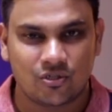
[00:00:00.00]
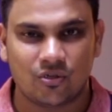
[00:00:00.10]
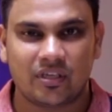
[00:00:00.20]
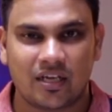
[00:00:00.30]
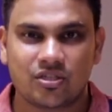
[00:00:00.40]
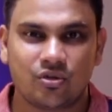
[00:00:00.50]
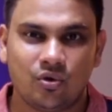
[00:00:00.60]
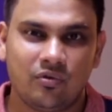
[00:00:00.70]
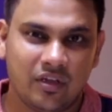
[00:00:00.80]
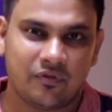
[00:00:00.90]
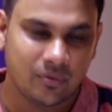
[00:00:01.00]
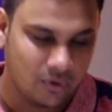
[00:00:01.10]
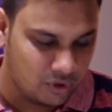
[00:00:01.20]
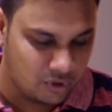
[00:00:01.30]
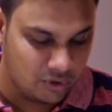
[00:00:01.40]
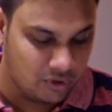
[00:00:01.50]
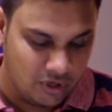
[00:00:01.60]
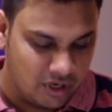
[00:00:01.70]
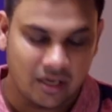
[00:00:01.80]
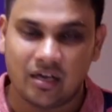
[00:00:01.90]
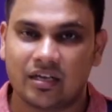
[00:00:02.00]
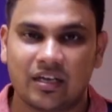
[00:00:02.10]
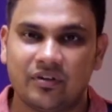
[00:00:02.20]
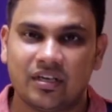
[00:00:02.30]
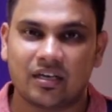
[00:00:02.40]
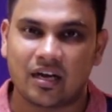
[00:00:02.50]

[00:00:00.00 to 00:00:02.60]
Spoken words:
So there is no way, if you want to give it a